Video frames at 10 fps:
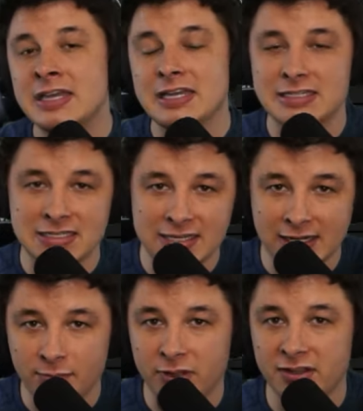is in
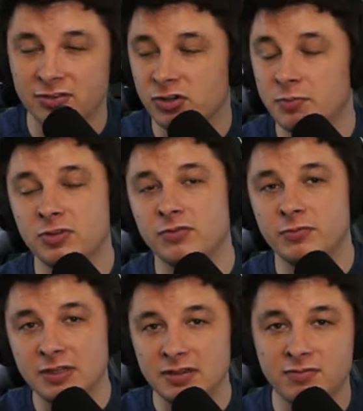second place in terms of
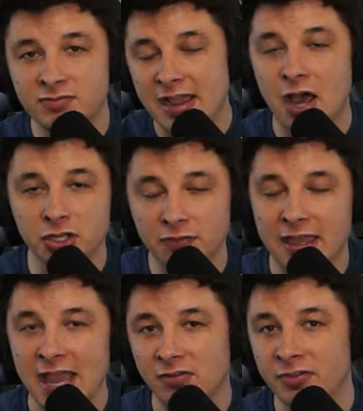the value
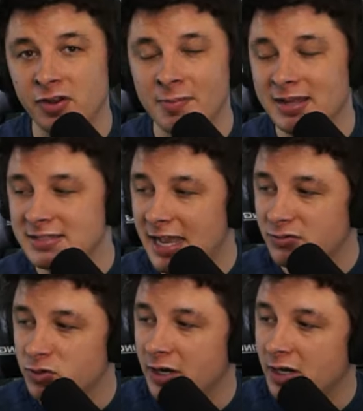they have on their main
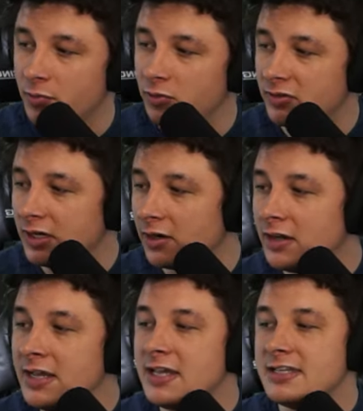stats we're trying to boost here.
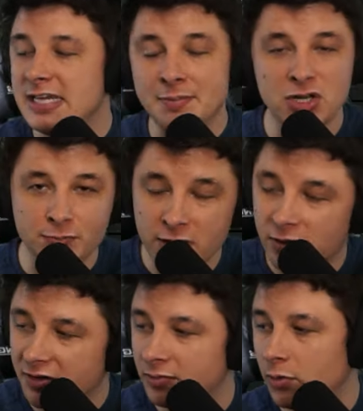Same HP
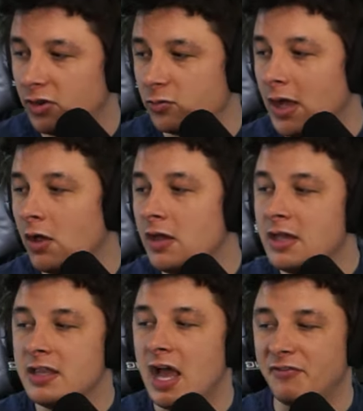across the board as well.
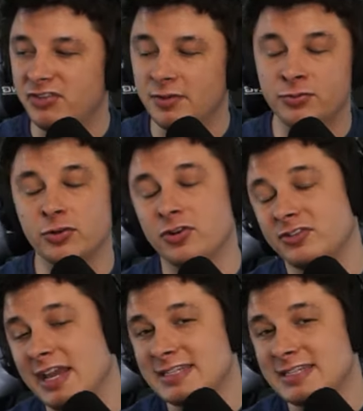Obviously, the Berserker's Gaze